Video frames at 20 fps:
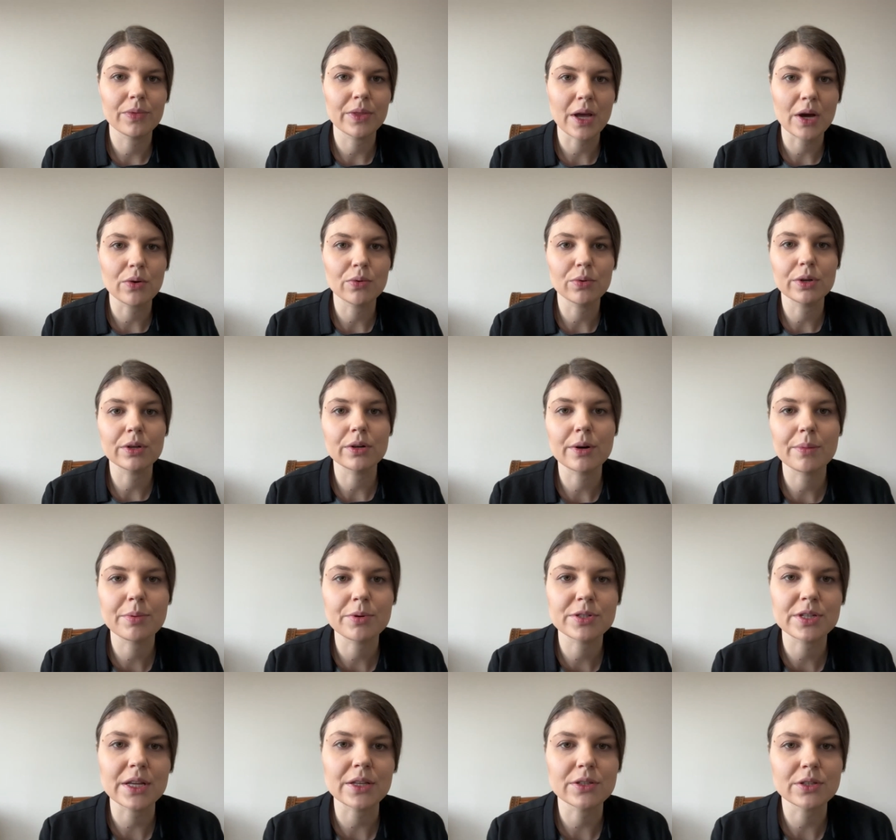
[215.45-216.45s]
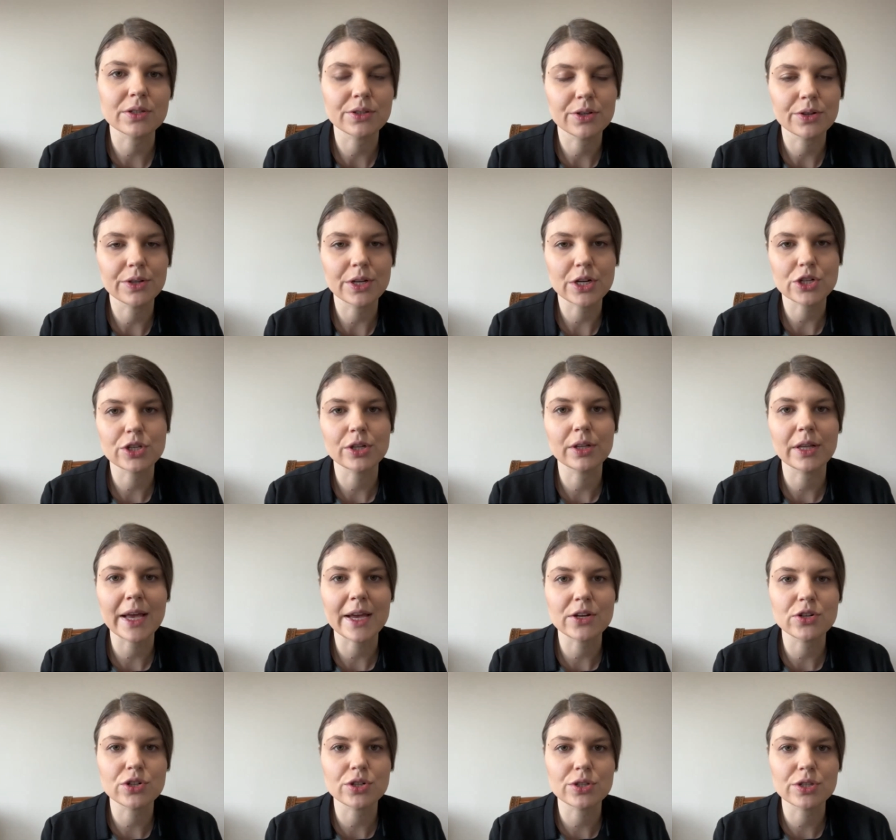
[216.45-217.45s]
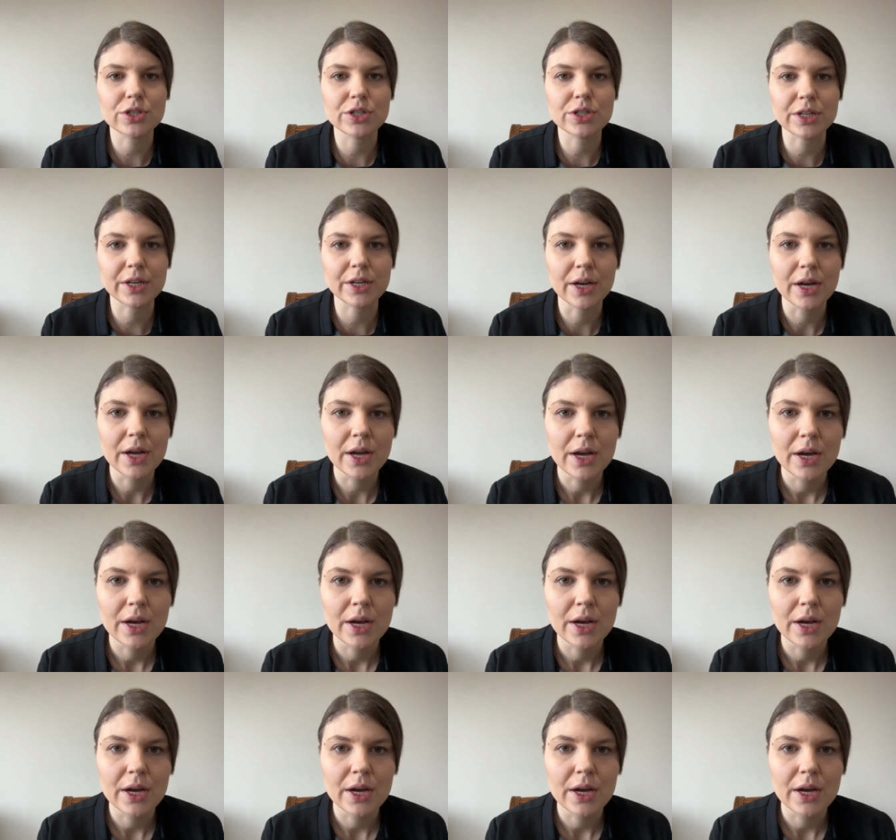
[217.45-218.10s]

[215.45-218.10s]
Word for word: now represents international agency.